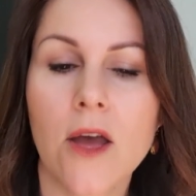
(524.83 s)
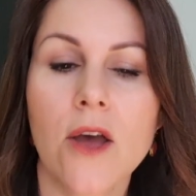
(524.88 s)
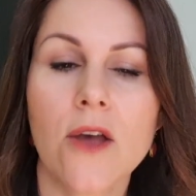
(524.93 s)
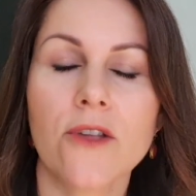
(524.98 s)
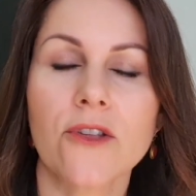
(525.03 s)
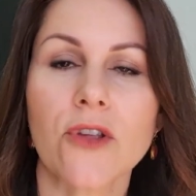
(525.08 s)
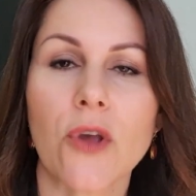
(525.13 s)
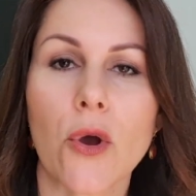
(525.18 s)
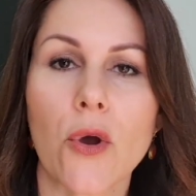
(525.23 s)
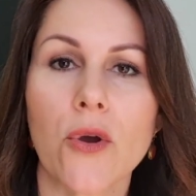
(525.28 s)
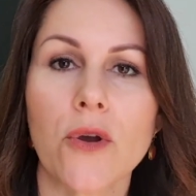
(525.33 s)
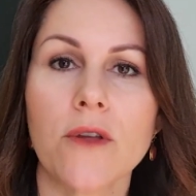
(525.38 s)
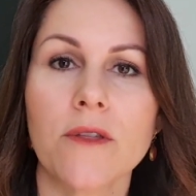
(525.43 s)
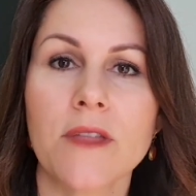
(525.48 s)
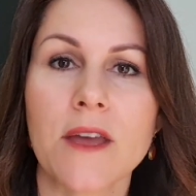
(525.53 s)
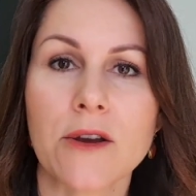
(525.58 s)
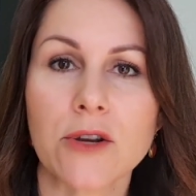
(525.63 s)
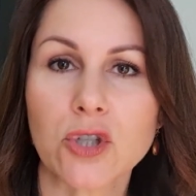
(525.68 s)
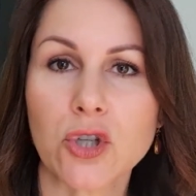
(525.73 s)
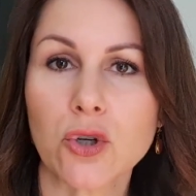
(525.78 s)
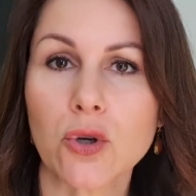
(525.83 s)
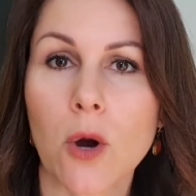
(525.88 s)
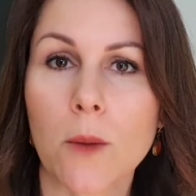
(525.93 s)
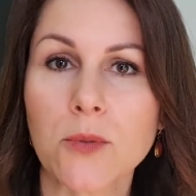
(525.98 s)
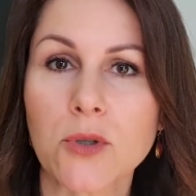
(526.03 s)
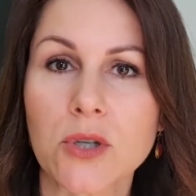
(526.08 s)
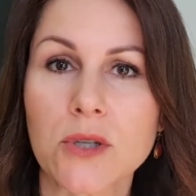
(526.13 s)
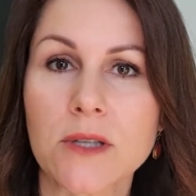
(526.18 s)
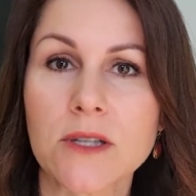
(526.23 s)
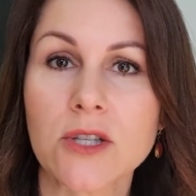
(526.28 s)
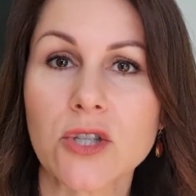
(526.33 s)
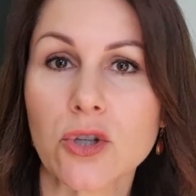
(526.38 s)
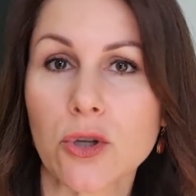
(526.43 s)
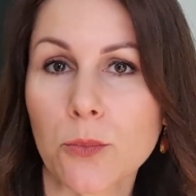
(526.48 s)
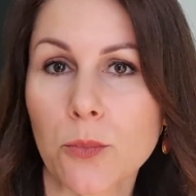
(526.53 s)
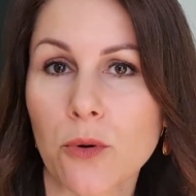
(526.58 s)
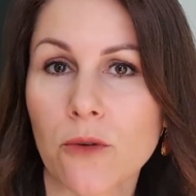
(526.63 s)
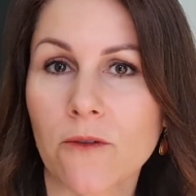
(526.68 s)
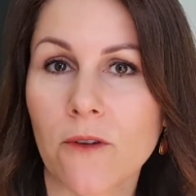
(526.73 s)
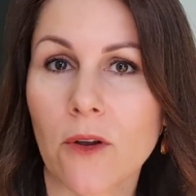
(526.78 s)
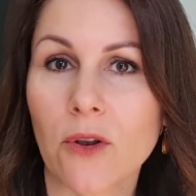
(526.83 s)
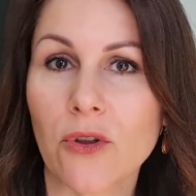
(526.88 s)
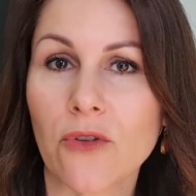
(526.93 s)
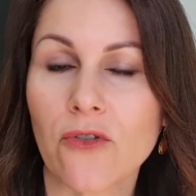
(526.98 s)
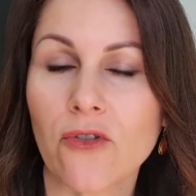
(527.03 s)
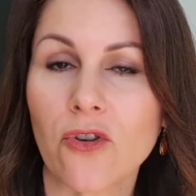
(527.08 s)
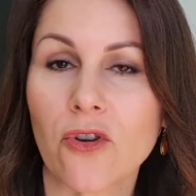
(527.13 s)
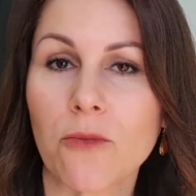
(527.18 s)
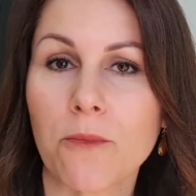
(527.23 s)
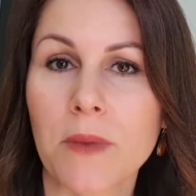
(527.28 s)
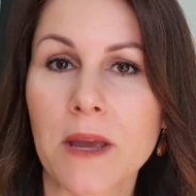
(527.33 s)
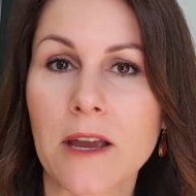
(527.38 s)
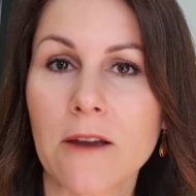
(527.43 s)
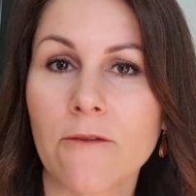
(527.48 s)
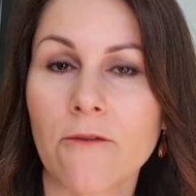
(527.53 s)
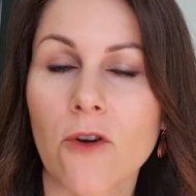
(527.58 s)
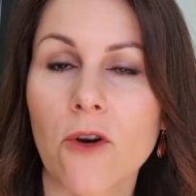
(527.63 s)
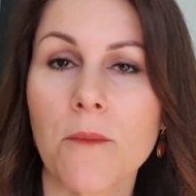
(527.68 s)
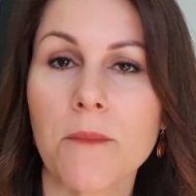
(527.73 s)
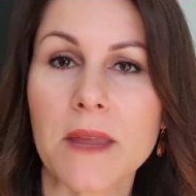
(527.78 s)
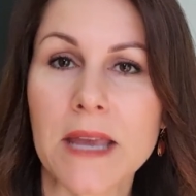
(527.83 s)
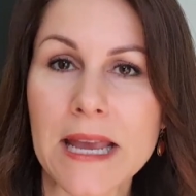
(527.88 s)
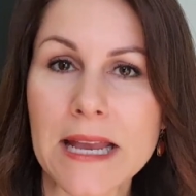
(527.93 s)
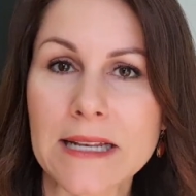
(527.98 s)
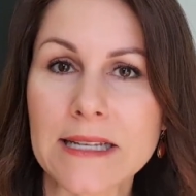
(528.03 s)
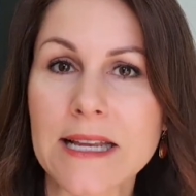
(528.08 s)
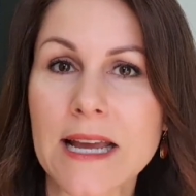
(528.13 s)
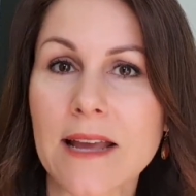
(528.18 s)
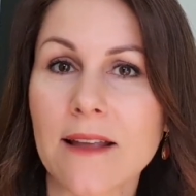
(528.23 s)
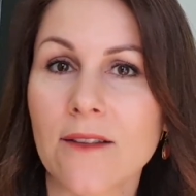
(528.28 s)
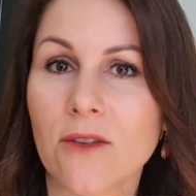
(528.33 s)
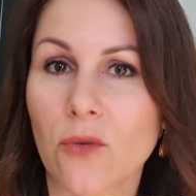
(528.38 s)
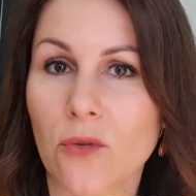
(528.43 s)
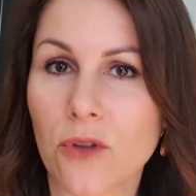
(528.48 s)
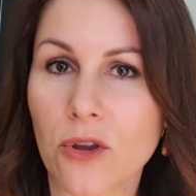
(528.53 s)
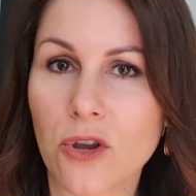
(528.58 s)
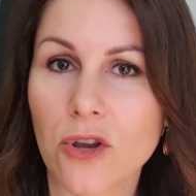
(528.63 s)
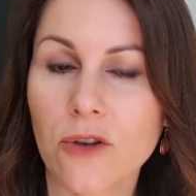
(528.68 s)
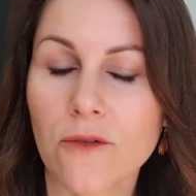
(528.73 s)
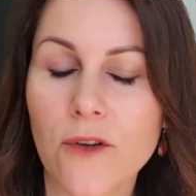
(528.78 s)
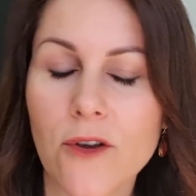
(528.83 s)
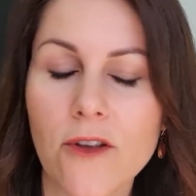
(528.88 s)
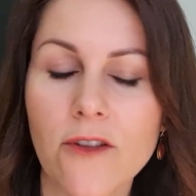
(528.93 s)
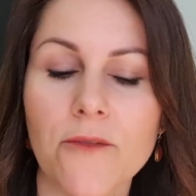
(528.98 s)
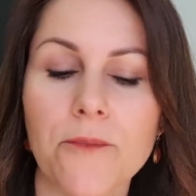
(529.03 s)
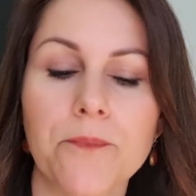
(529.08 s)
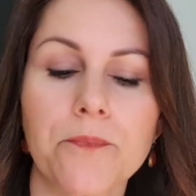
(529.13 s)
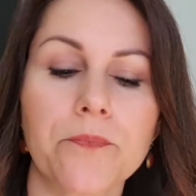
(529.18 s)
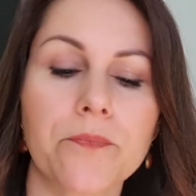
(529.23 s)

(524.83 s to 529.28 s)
So there are two options, two portfolios you can pick from, the index or the universe.